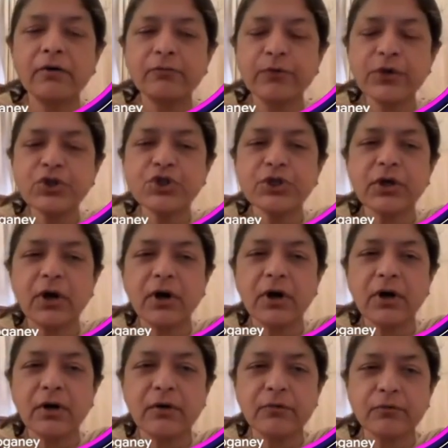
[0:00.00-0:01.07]
which
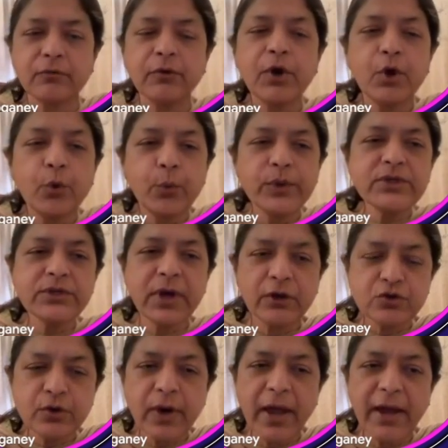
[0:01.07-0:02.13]

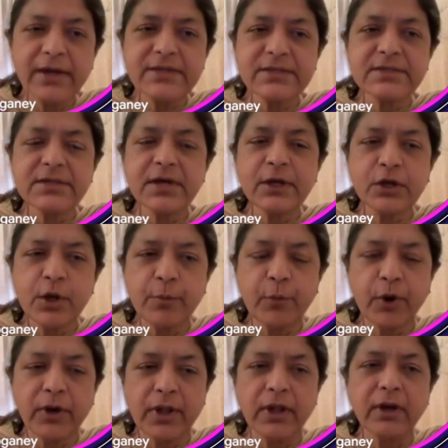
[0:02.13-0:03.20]
HEADS is a
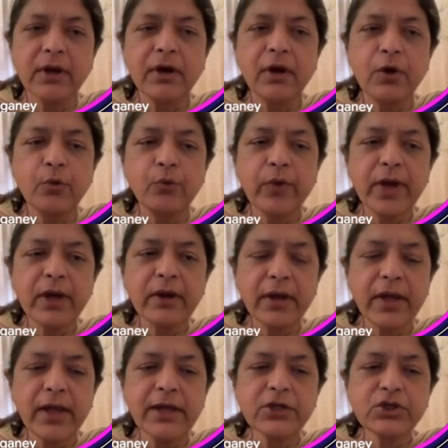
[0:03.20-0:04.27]
mnemonic where
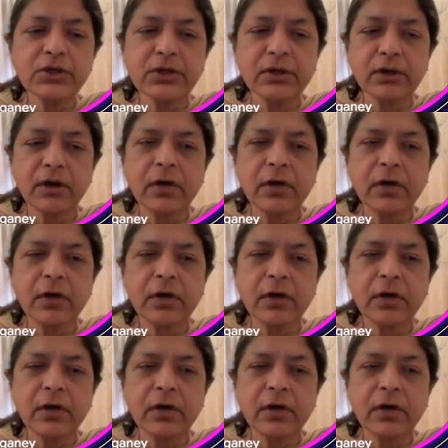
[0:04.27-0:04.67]
age,